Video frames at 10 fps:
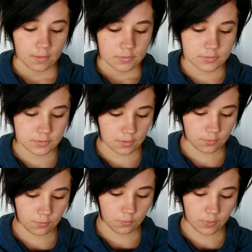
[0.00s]

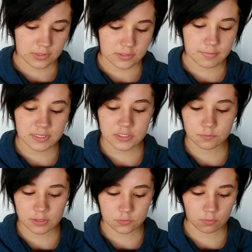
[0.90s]
So when cement is
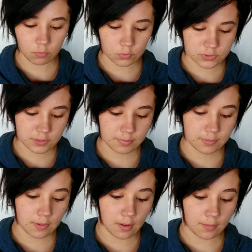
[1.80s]
mixed with water,
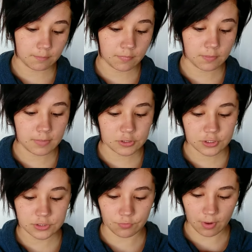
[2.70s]
the mixture
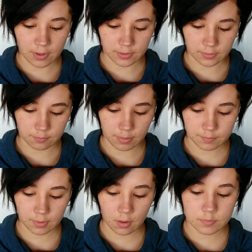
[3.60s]
is runny, but
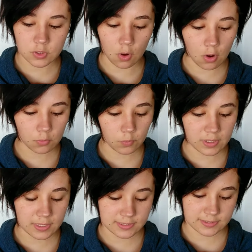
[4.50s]
becomes hard when
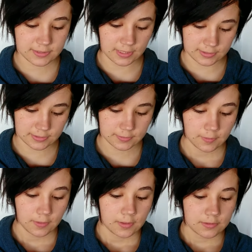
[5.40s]
it is set.
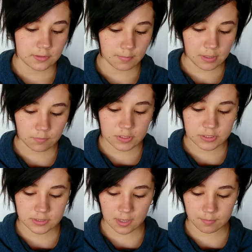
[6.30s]
Cement
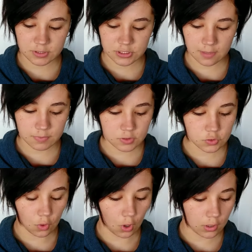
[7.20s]
mixtures can be shaped
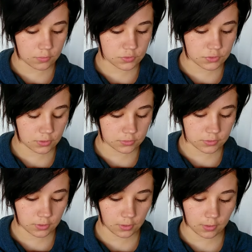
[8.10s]
into hollow,
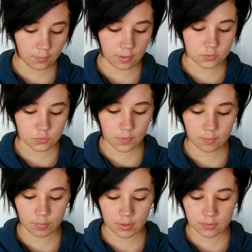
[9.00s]
circular, and square
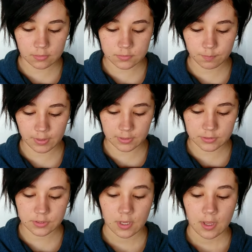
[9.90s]
pillars
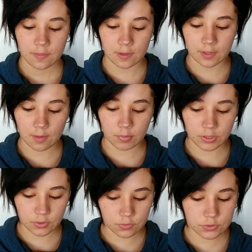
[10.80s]
that can be
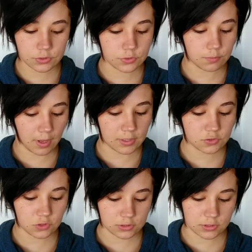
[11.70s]
used to make
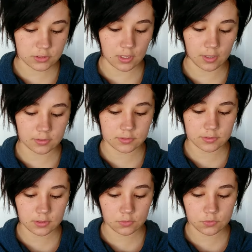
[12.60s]
structures like
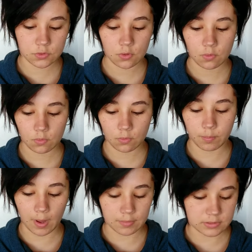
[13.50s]
silos or
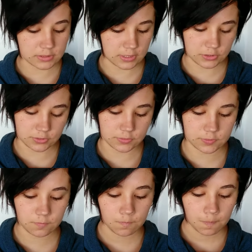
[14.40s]
power stations.